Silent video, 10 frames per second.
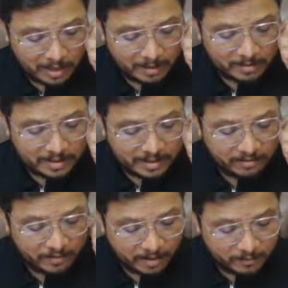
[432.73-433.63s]
i'm listing
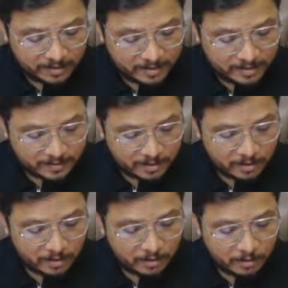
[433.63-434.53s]
frequencies
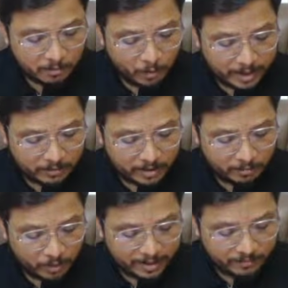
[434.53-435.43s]
0
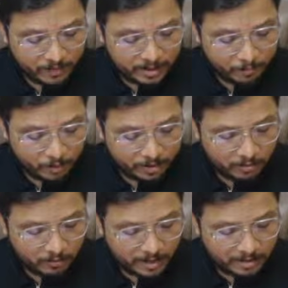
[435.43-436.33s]
0.1 0 0.5
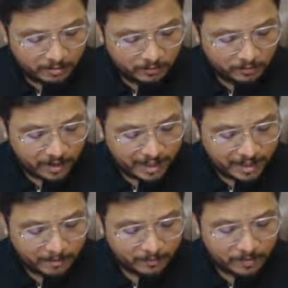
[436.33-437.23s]
0.15